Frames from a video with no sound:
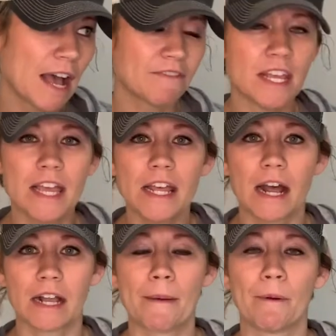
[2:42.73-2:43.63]
have to hit
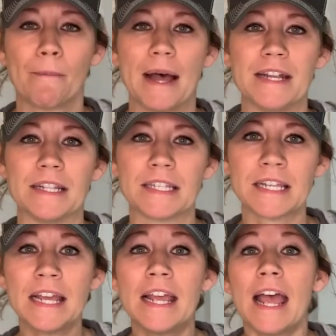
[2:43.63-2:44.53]
a couple buttons.
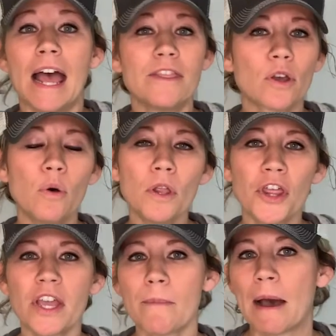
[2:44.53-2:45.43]
And the cool
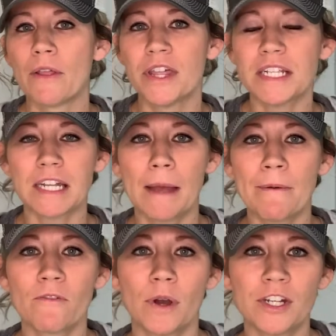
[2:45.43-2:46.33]
thing about this type
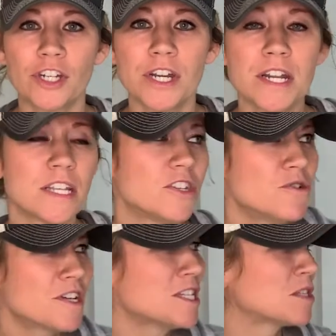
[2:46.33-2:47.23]
of question is you
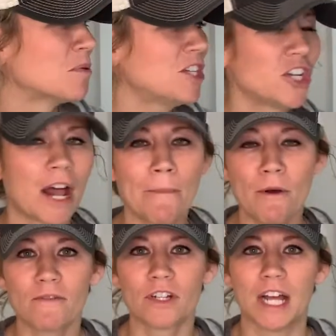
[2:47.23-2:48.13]
can switch it up
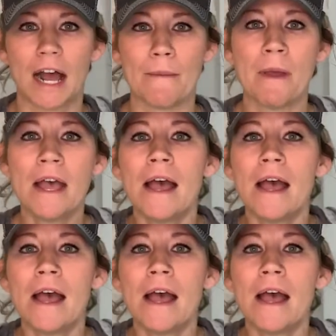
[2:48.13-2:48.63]
over time,